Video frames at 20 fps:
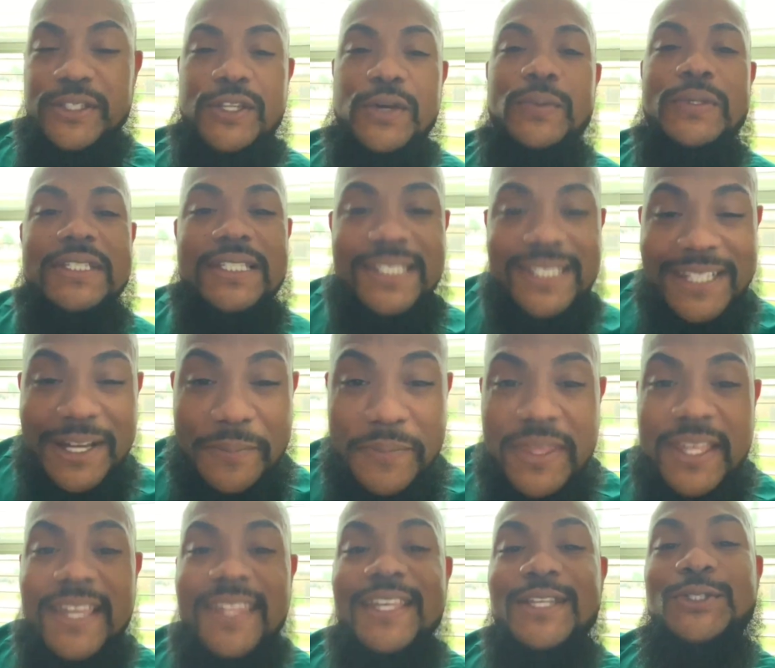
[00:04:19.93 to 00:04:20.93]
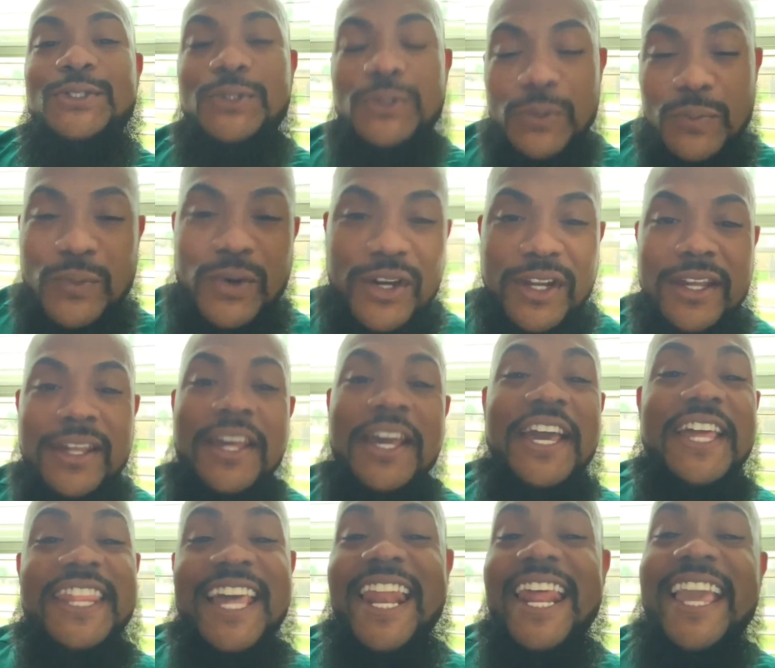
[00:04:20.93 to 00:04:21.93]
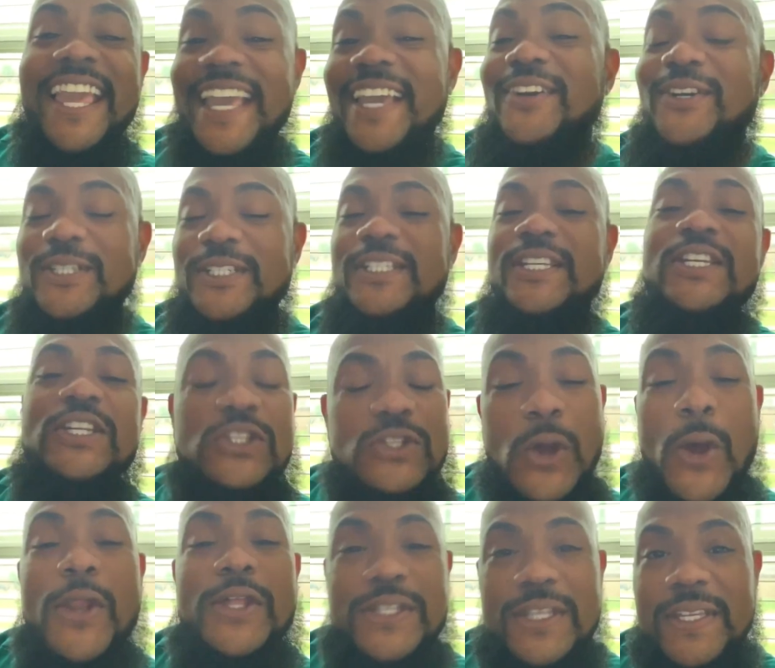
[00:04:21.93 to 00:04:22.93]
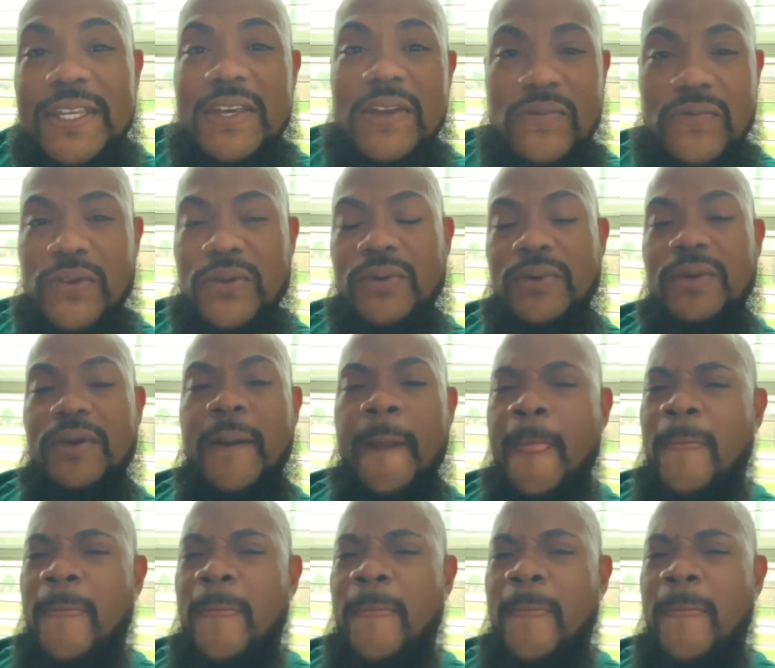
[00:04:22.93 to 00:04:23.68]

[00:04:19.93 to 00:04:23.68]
There was something that you wanted that he or she started to give you.